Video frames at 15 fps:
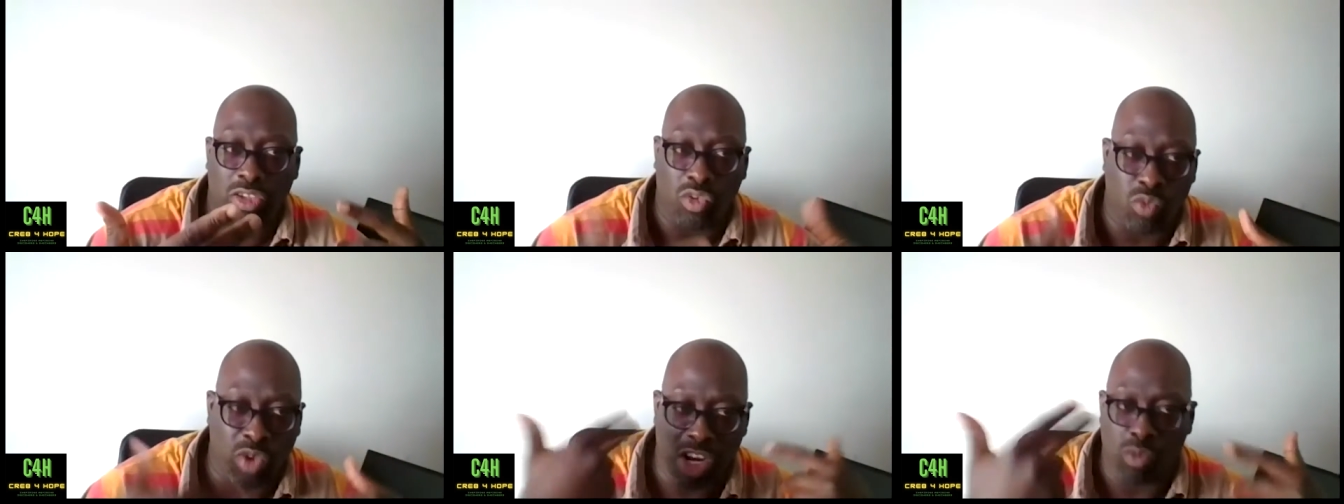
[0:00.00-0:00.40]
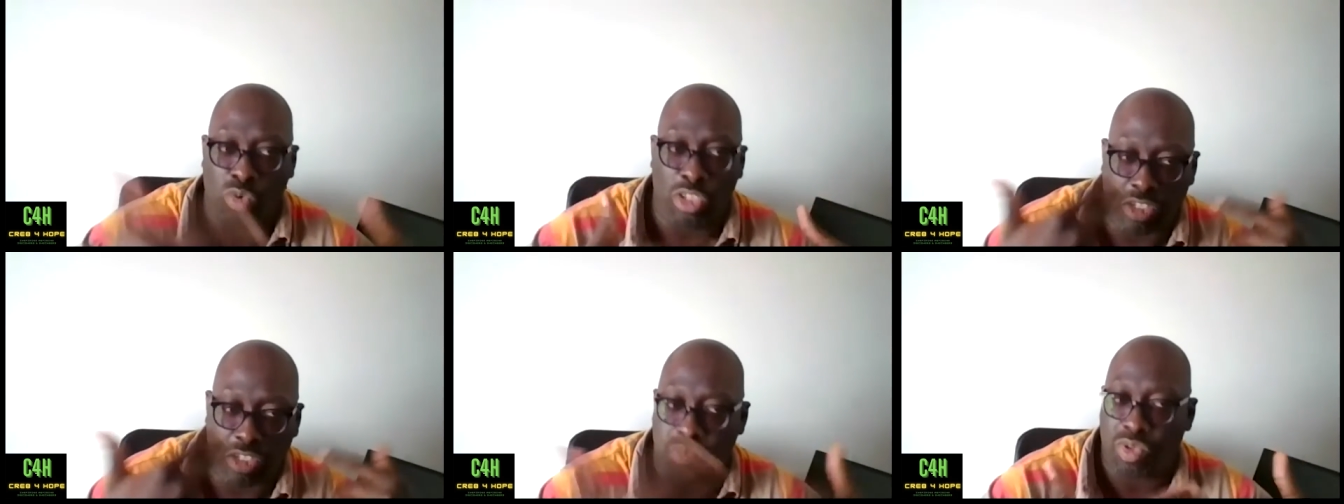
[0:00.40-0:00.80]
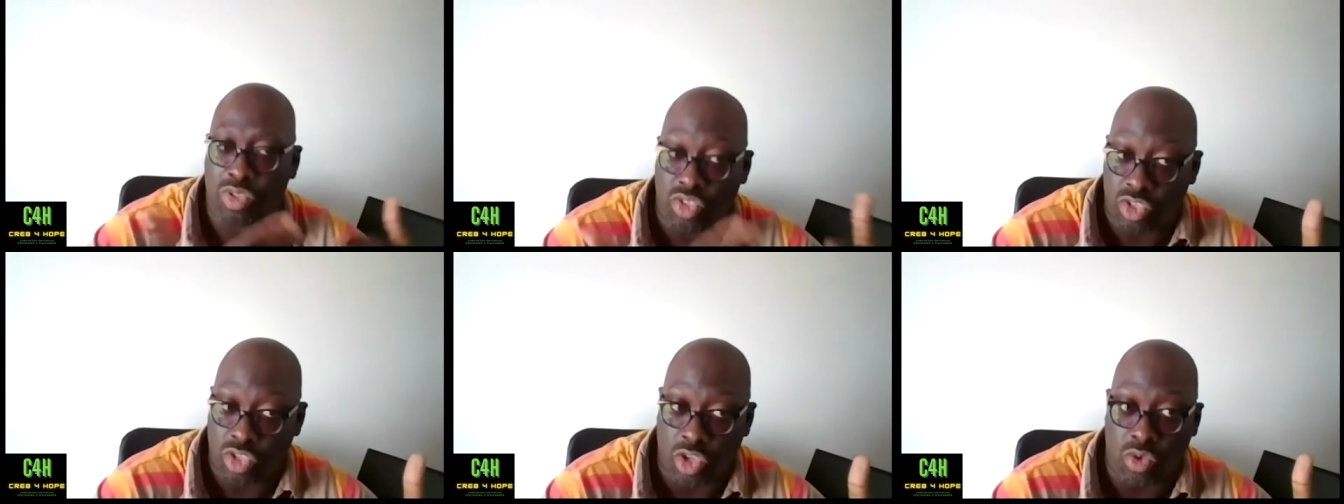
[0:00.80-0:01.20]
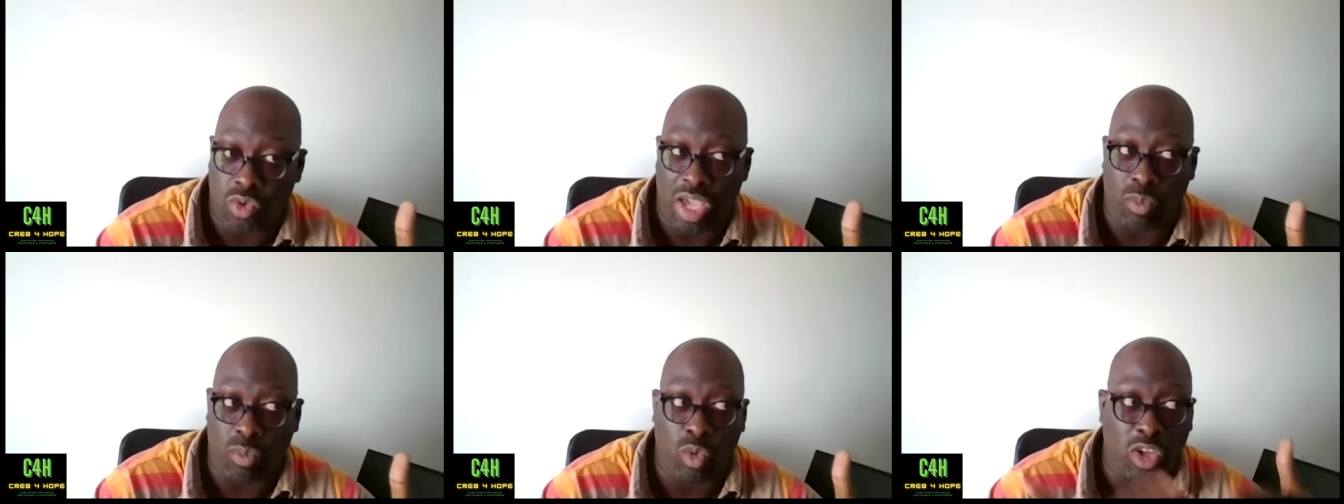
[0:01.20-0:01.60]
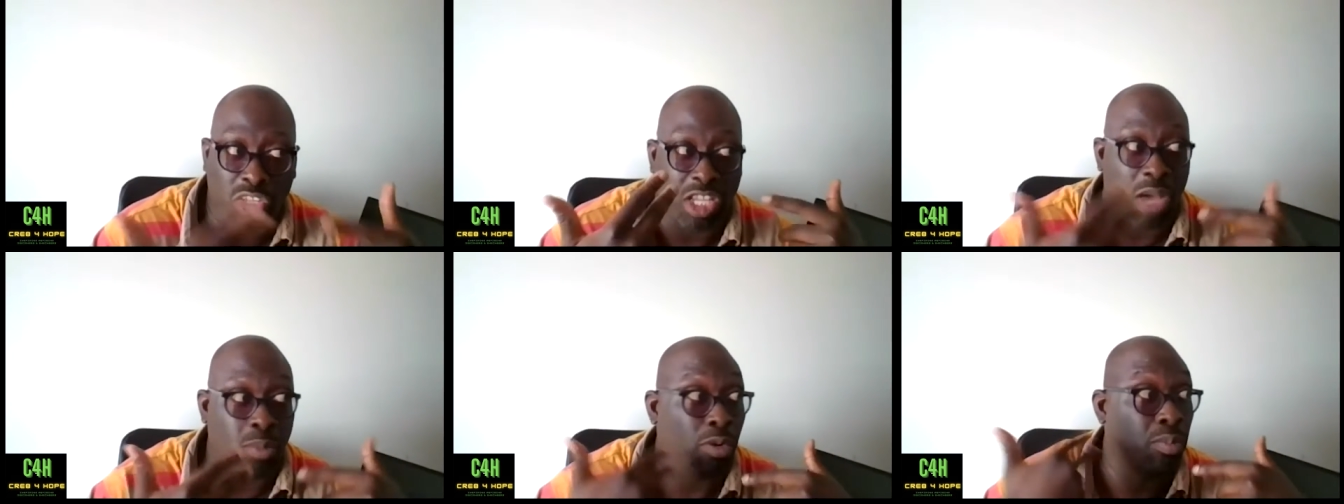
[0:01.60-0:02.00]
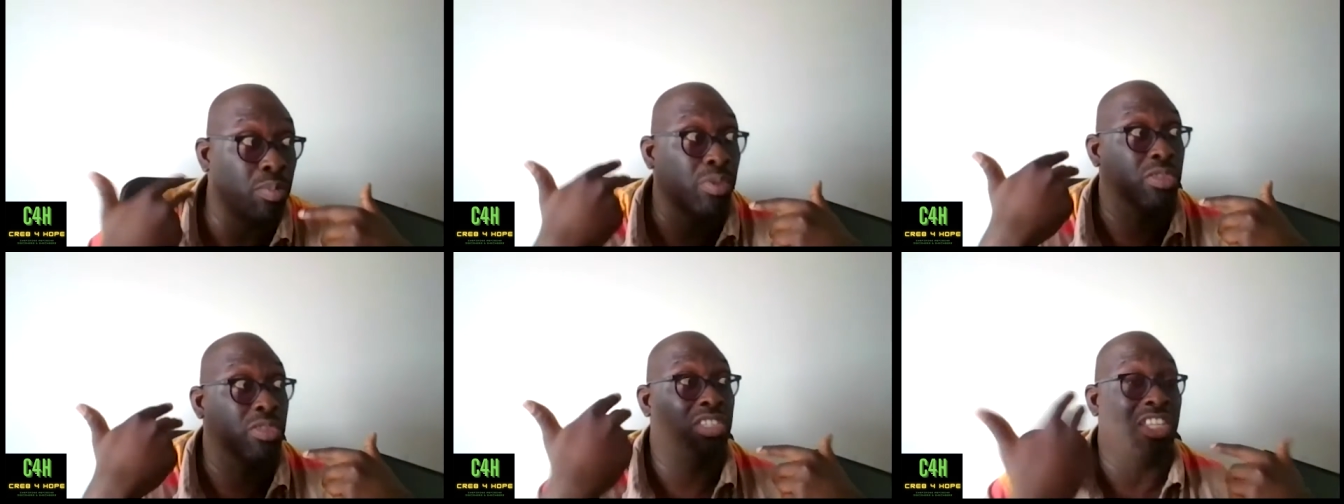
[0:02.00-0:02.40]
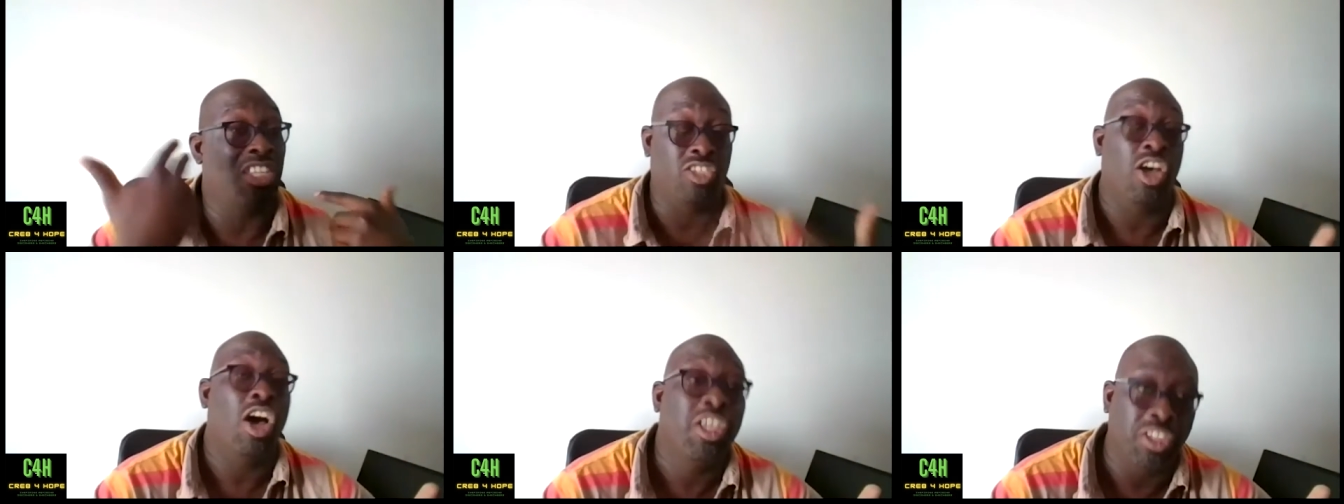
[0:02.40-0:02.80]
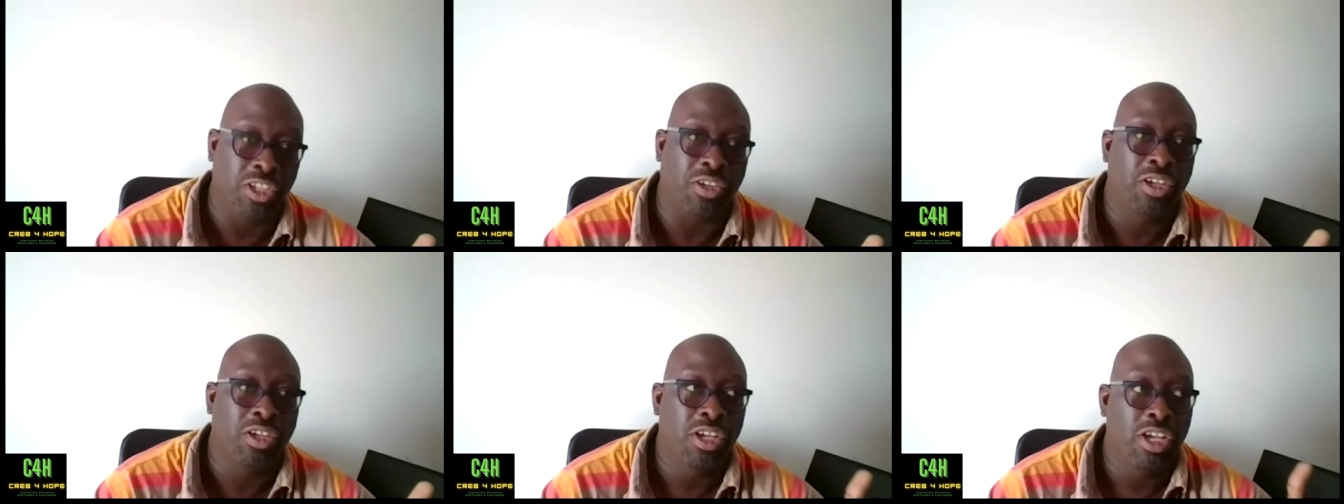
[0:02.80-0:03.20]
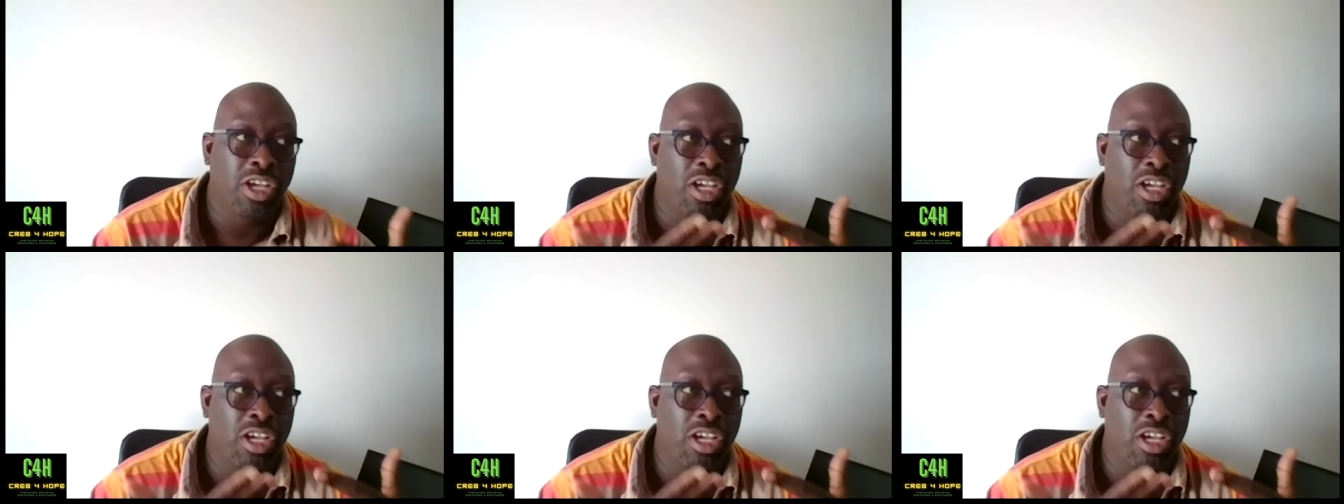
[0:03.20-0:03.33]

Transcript: you really want to pursue and what type of designer